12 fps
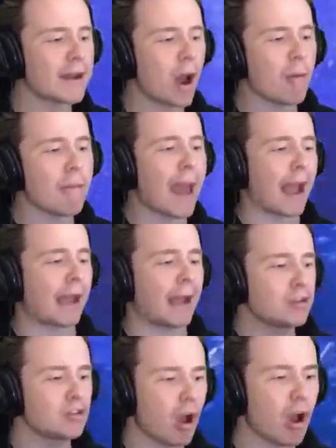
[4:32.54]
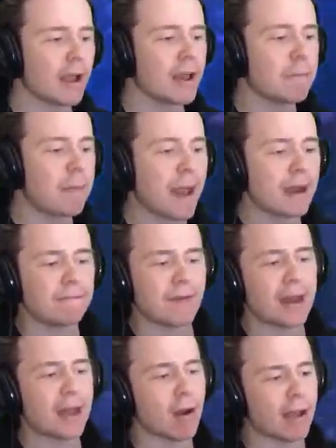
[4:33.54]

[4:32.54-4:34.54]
no mech. Strong independent video